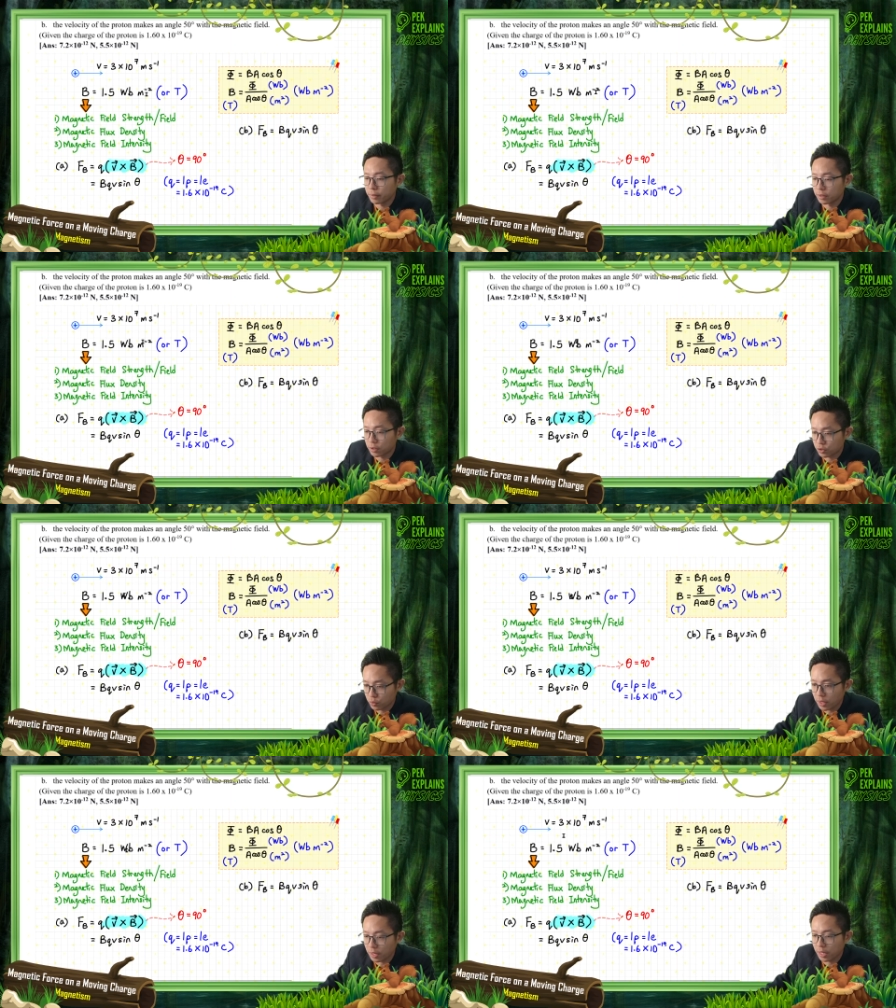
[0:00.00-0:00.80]
meter
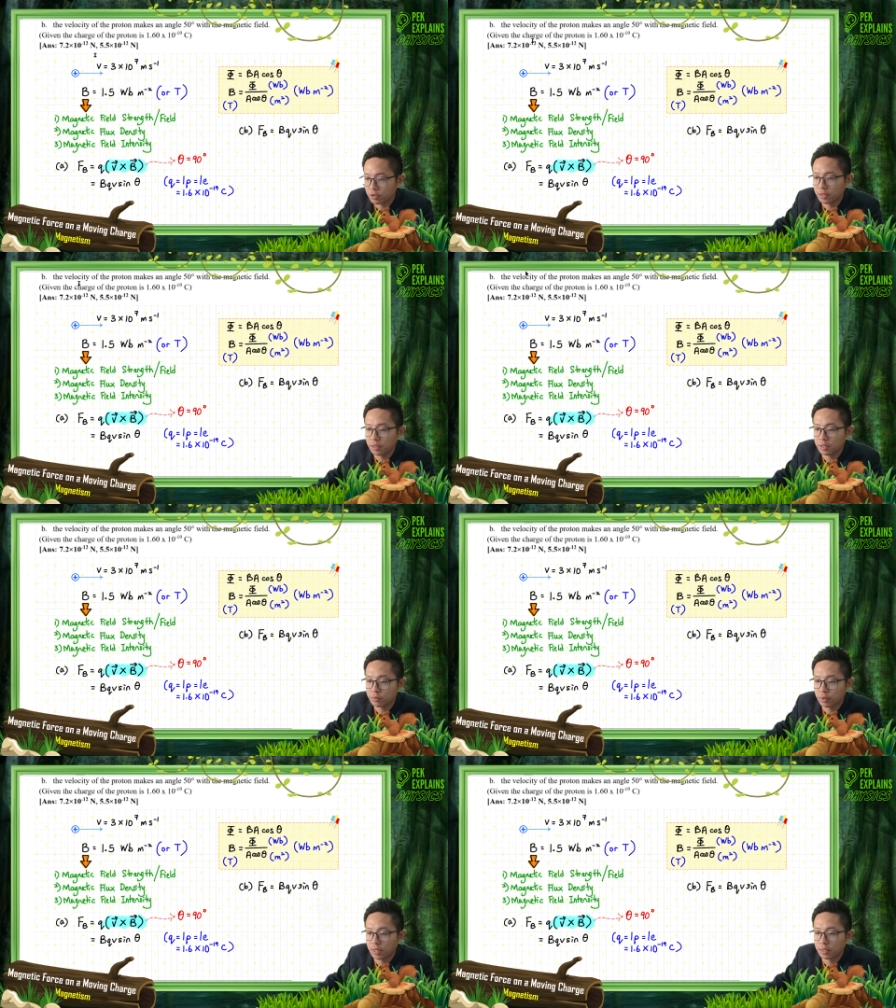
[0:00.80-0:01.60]
square. Actually, this
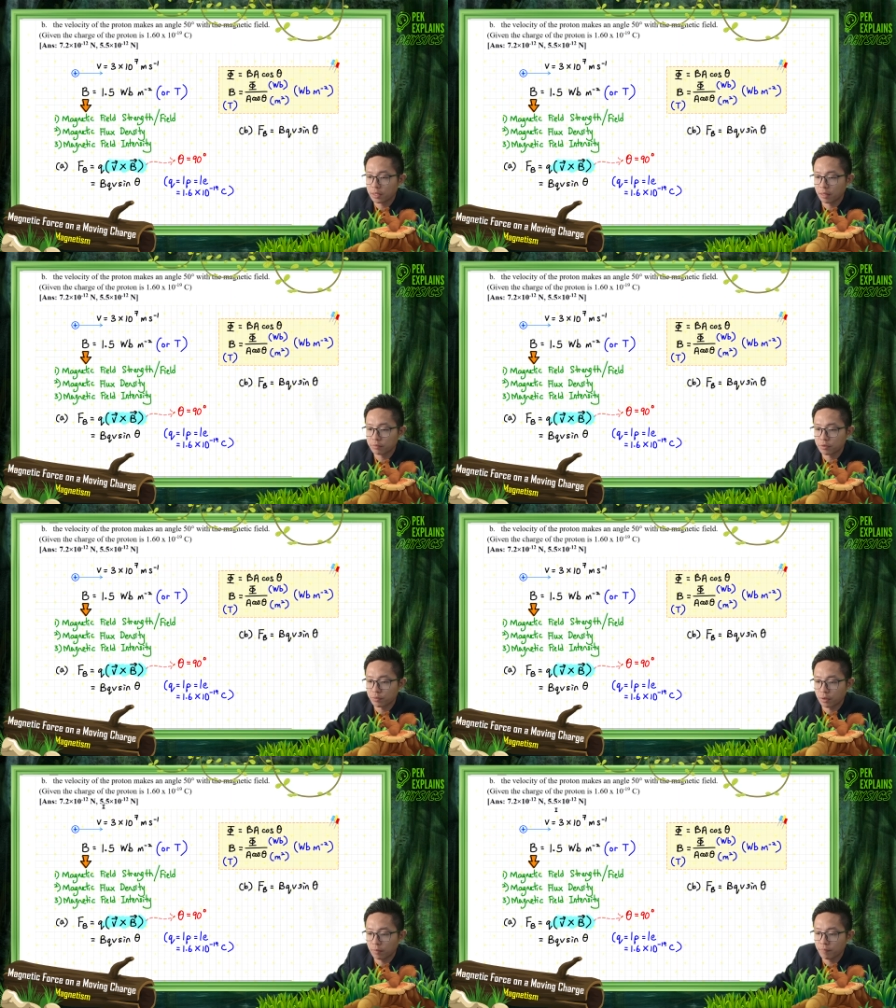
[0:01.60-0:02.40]
one comes
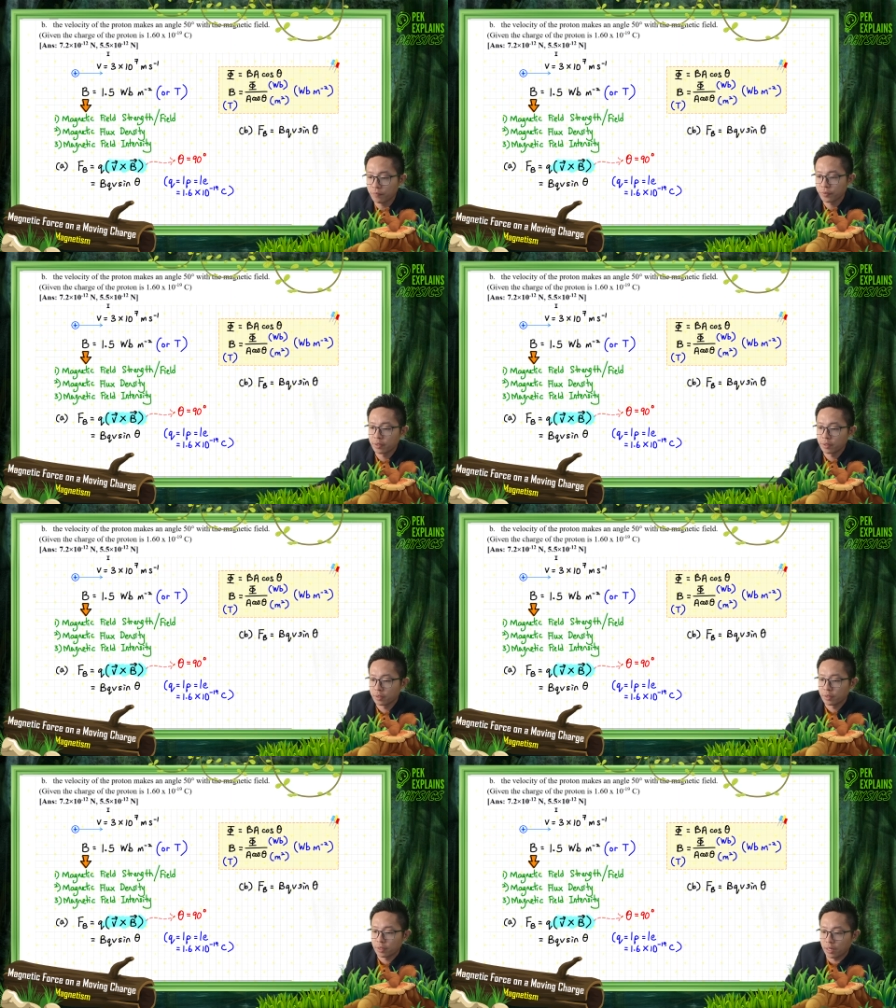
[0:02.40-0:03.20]
from
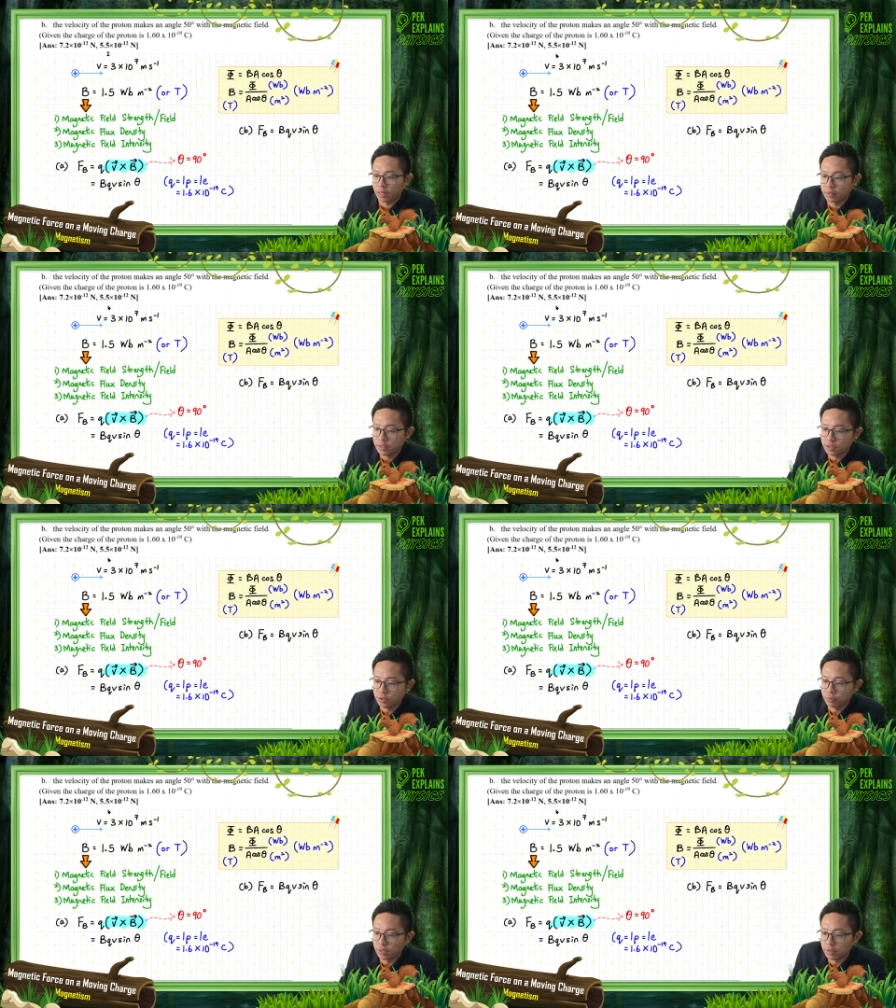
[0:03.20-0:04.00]
this
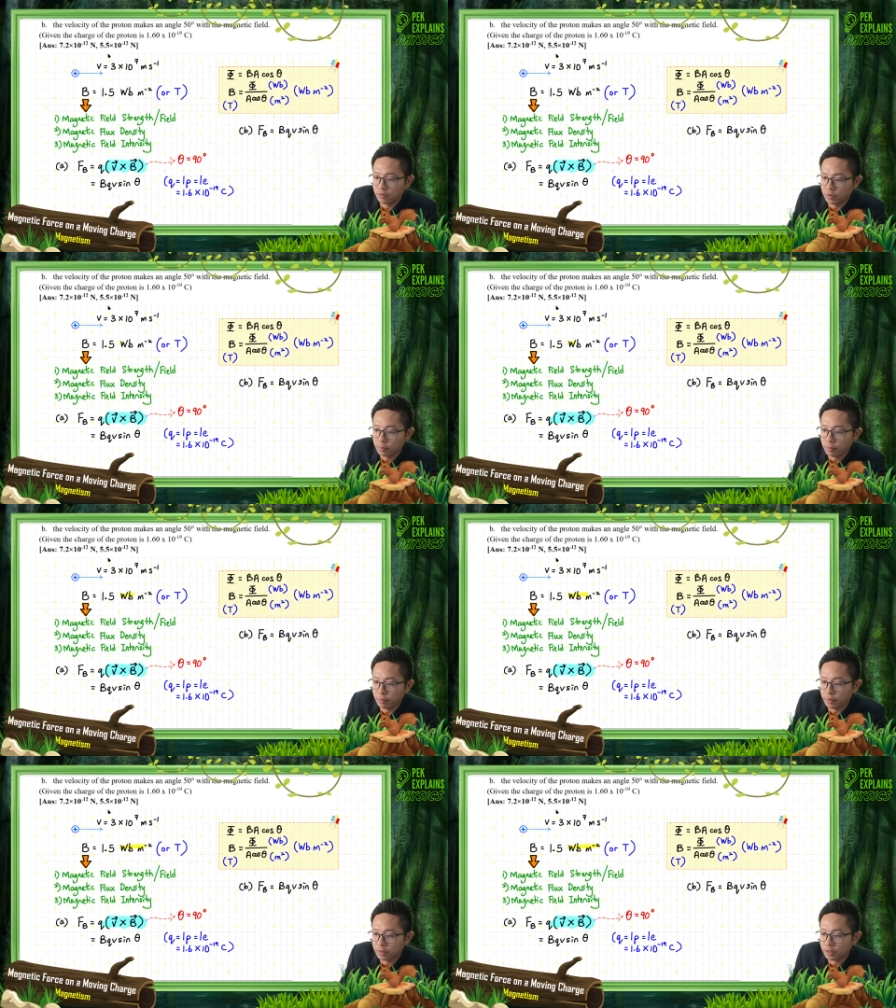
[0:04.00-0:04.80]
unit Weber per
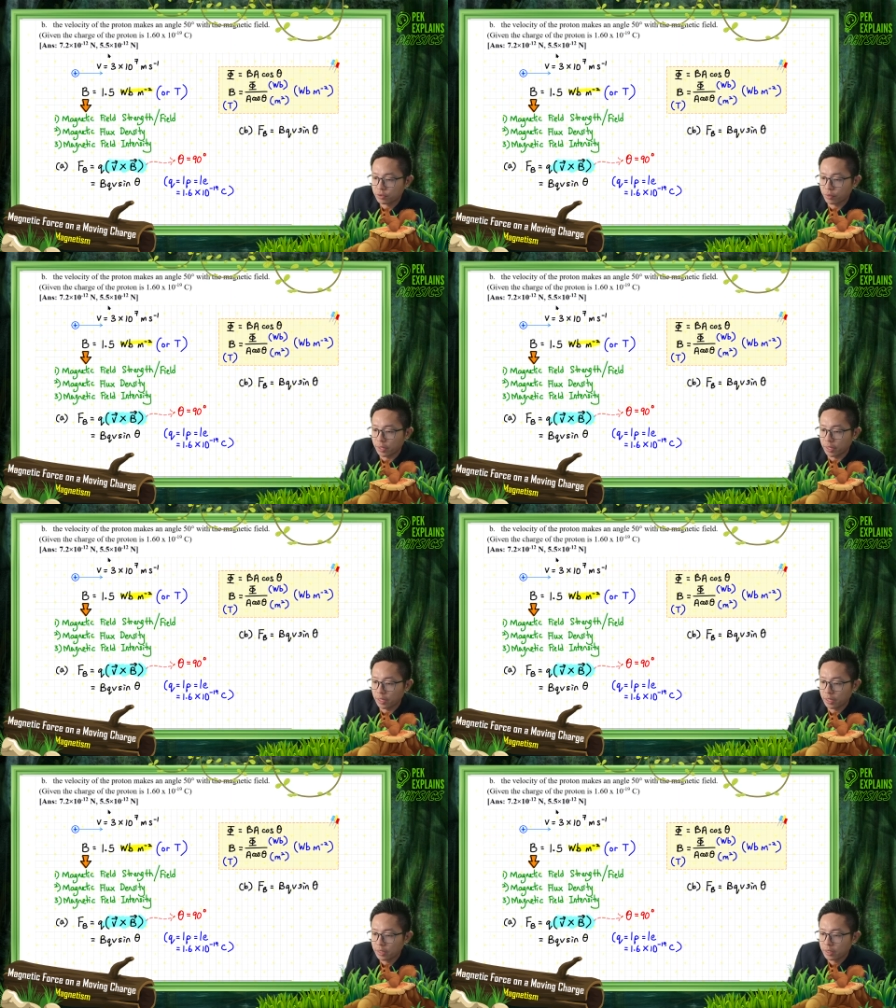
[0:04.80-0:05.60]
meter
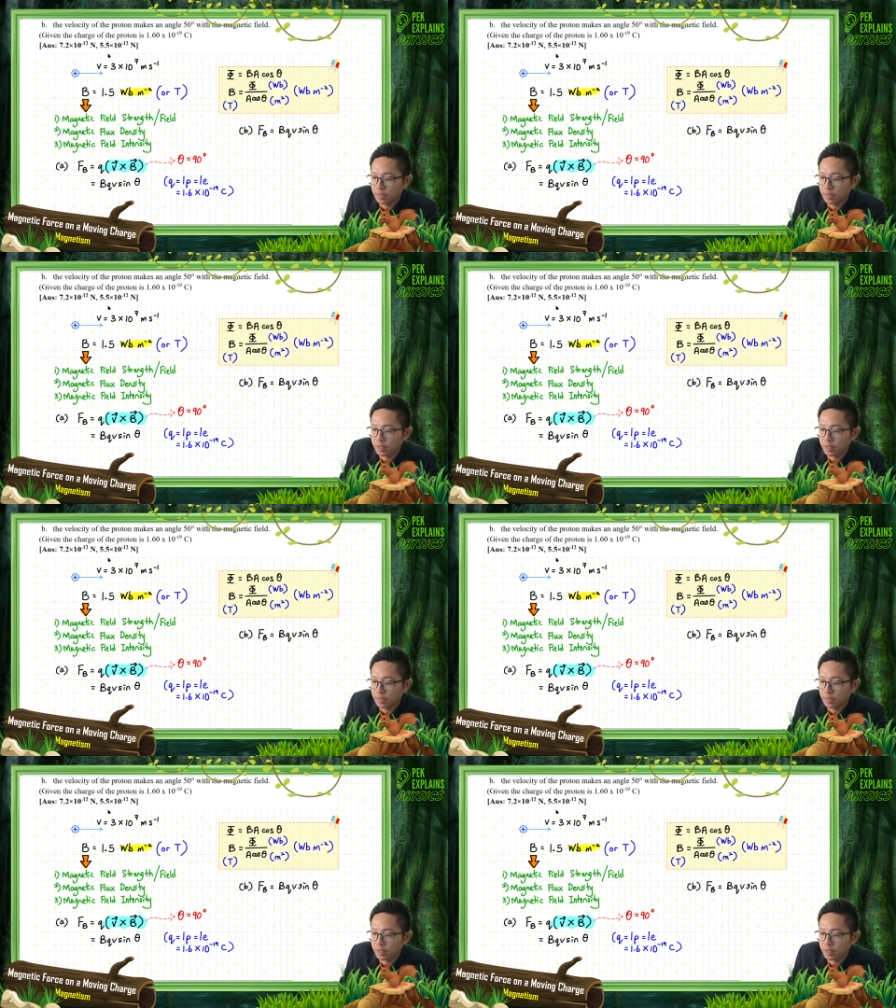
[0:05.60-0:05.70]
square.